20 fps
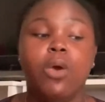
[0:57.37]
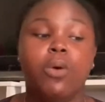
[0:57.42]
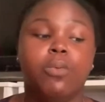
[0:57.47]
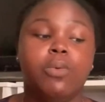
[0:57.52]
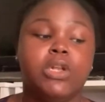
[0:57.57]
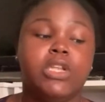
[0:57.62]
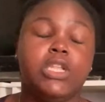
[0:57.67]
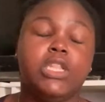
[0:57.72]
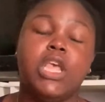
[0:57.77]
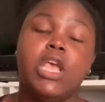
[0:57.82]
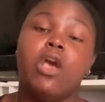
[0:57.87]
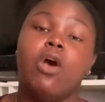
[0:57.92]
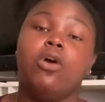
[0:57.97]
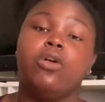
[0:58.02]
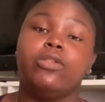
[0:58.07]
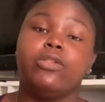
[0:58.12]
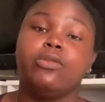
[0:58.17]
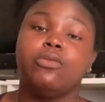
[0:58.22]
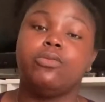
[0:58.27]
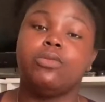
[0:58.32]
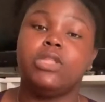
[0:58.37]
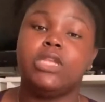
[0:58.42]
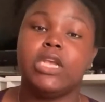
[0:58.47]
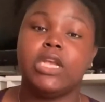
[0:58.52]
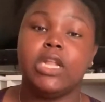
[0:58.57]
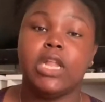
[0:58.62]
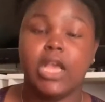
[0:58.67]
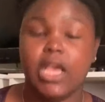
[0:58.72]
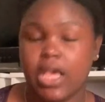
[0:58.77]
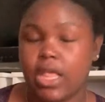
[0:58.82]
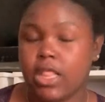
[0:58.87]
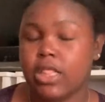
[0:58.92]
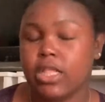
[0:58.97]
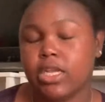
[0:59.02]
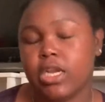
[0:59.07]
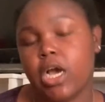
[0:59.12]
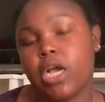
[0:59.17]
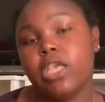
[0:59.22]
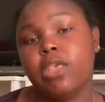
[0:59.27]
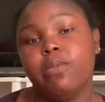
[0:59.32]
which they also did in the
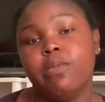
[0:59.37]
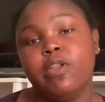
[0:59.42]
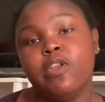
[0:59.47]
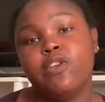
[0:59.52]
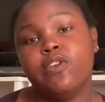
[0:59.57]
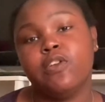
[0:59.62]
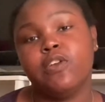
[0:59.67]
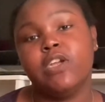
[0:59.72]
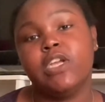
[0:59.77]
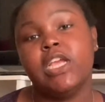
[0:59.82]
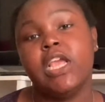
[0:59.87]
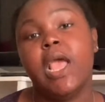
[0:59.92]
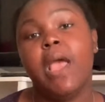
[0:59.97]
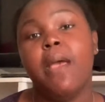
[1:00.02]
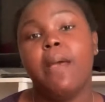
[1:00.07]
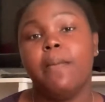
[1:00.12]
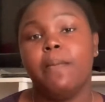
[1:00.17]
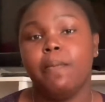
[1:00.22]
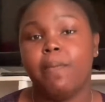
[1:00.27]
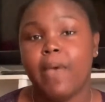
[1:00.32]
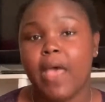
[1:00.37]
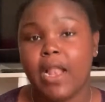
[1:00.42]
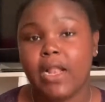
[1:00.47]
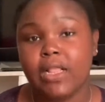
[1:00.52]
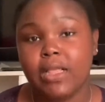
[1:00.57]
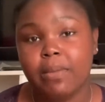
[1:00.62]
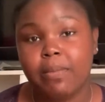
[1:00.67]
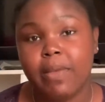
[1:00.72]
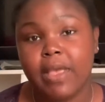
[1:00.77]
documentary, Madeleine